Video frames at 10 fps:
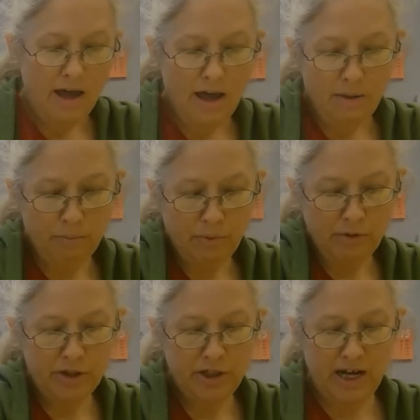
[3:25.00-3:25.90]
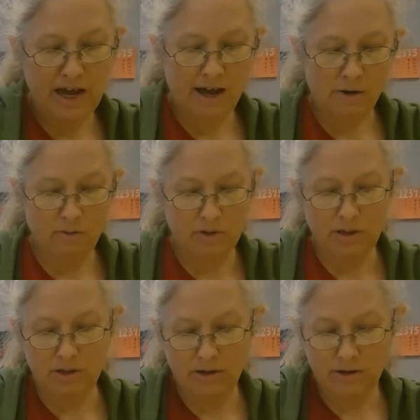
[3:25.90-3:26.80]
and push out
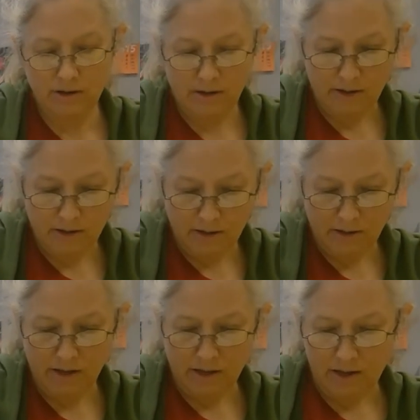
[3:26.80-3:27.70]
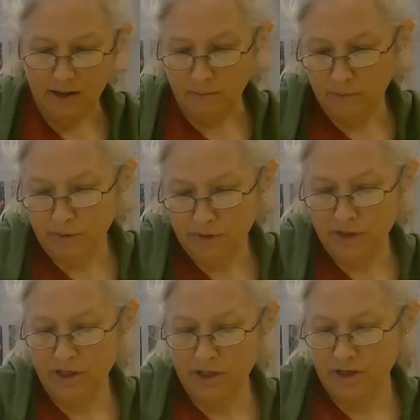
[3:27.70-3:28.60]
and
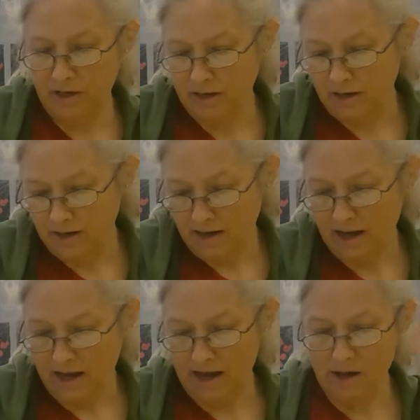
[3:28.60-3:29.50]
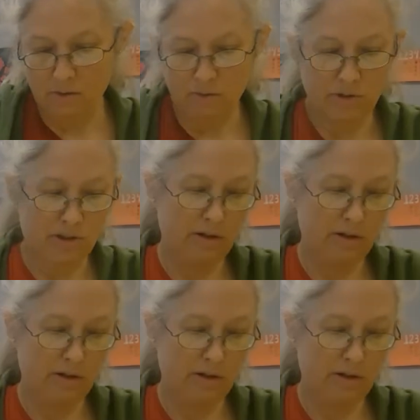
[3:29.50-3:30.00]
push out.